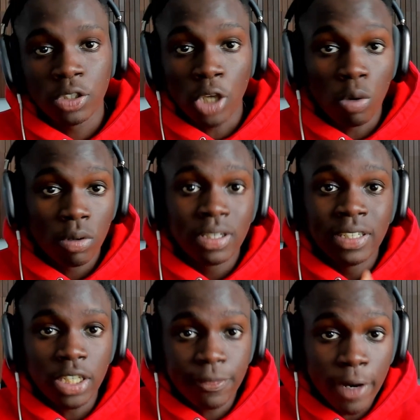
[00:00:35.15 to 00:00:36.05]
So
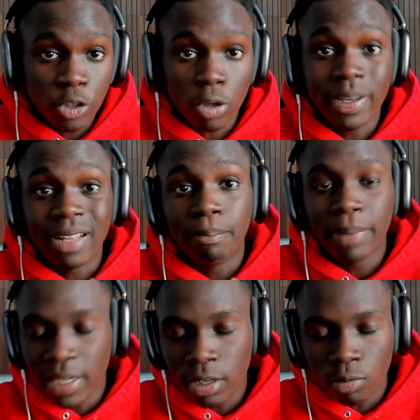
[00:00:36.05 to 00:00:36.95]
this video is going to be
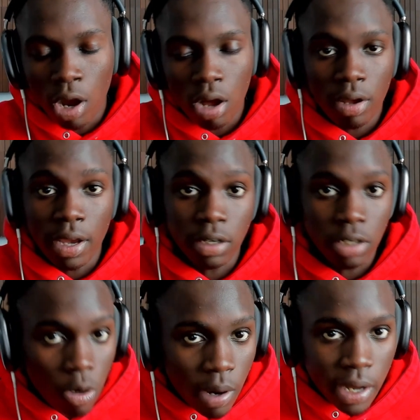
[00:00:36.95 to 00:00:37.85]
completely raw and
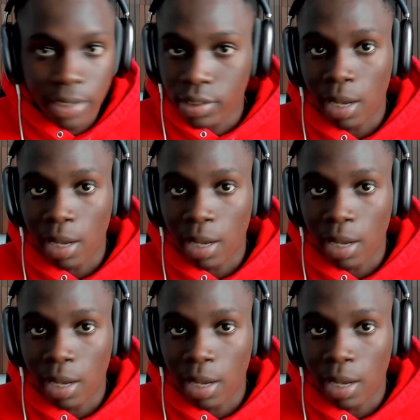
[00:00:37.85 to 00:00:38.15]
no edits.